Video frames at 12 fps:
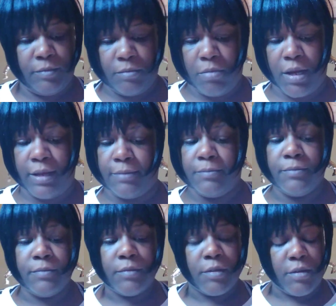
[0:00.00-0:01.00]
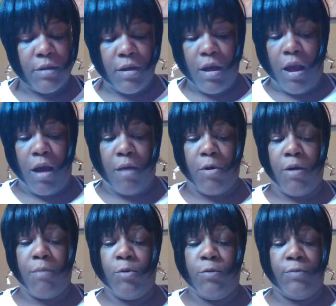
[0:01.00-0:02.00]
But I'm
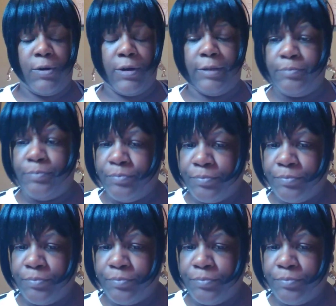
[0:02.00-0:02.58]
gonna move on